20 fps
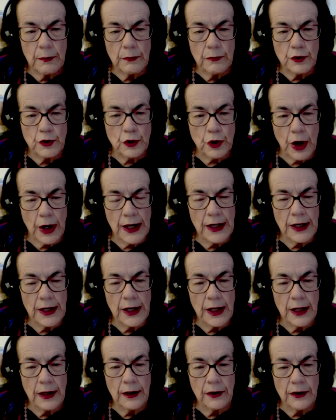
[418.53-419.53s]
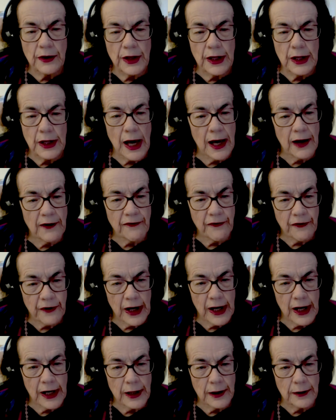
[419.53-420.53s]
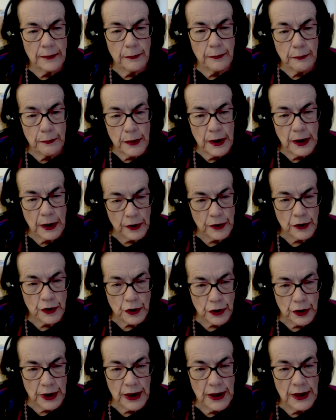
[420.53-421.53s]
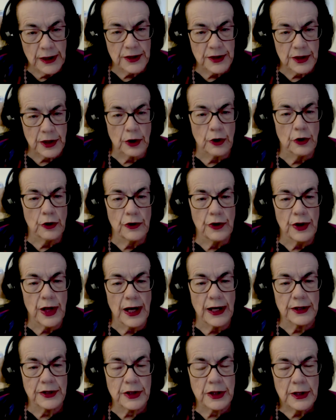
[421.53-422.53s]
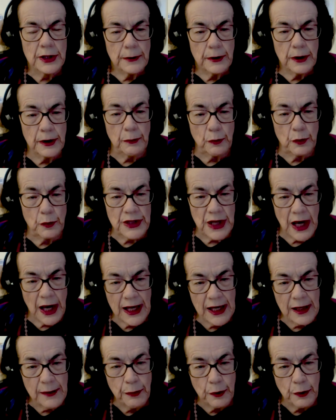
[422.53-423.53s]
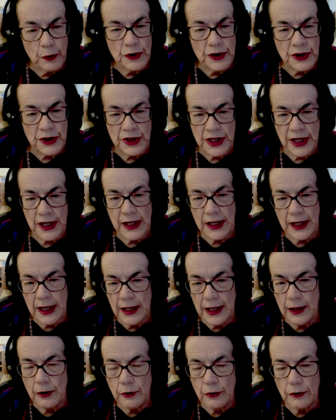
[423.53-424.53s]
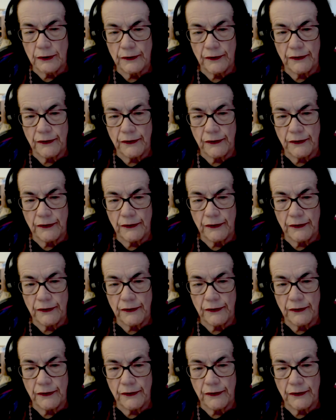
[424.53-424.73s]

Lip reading: training the Afghan military so that it was able to take care of